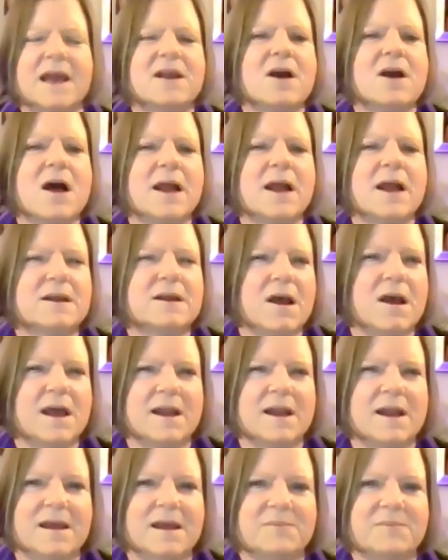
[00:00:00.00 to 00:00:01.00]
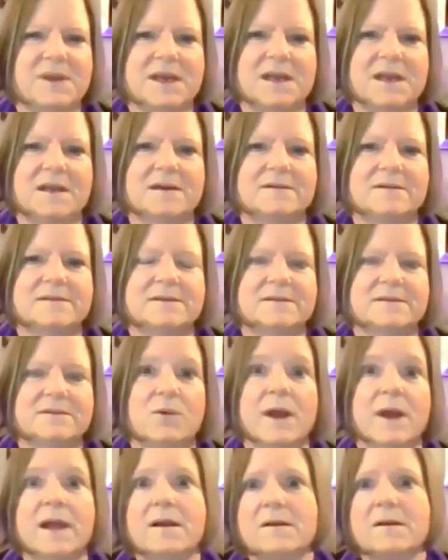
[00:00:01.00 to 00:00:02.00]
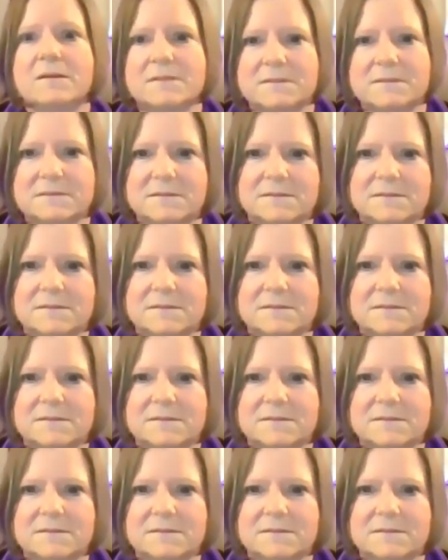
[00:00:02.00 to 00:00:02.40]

got caught up in, well,